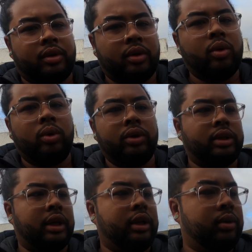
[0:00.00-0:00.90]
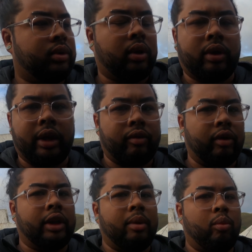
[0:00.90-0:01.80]
cool is they used all like
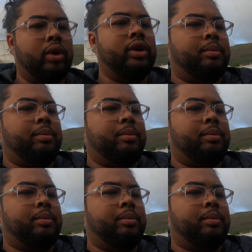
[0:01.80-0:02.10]
reclaimed wood to